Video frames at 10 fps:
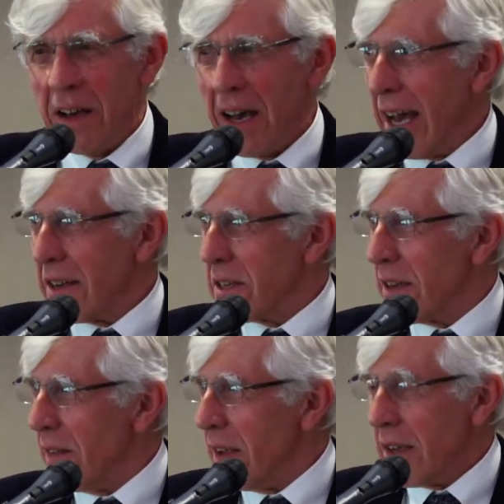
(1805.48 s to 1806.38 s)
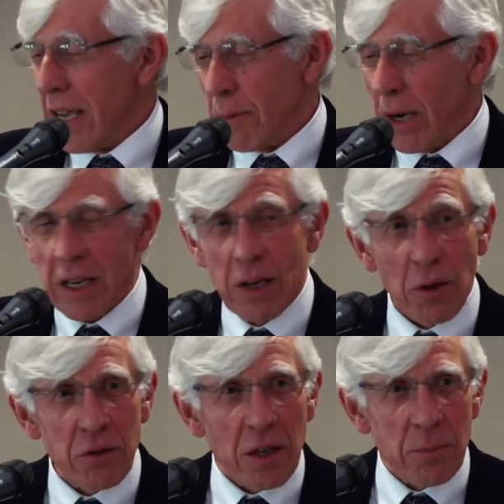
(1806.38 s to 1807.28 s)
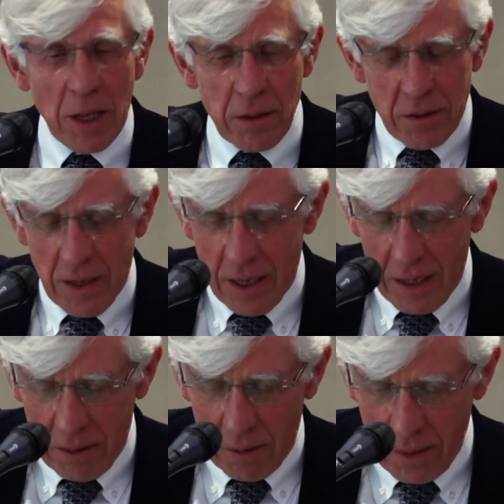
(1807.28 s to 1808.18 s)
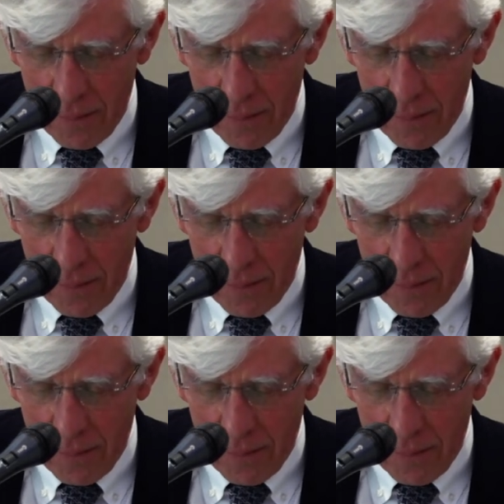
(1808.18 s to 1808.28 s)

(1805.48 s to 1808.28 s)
And he got 6 months on the